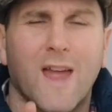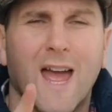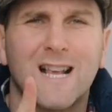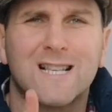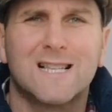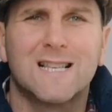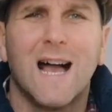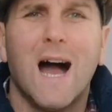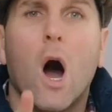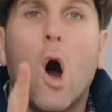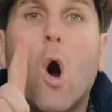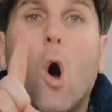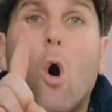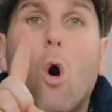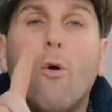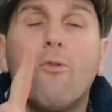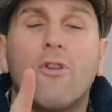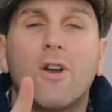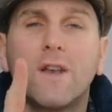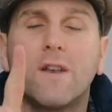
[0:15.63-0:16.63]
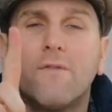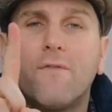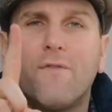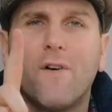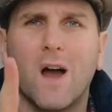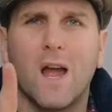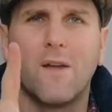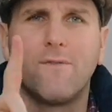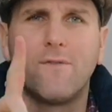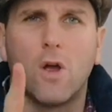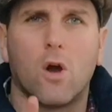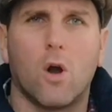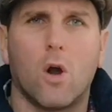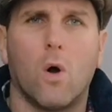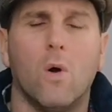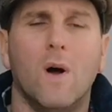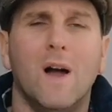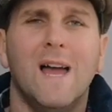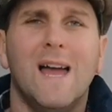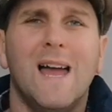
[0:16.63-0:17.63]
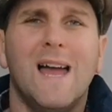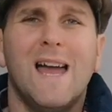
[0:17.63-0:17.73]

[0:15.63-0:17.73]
Yes, €105.